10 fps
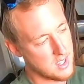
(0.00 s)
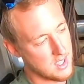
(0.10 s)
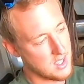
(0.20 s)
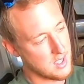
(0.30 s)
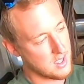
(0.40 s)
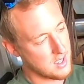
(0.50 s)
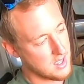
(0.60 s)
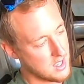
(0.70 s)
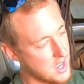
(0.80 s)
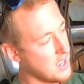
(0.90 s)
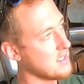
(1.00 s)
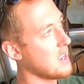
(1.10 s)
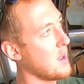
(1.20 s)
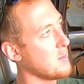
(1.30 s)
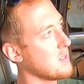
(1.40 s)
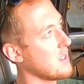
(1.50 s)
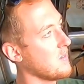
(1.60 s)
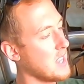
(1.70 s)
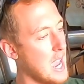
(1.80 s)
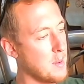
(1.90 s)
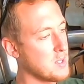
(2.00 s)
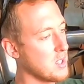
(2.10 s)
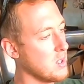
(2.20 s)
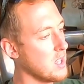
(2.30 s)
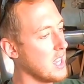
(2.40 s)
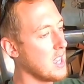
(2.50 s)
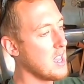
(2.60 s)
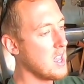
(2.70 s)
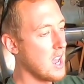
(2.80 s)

Are you sure? Yes. Height wise, absolutely. Length wise.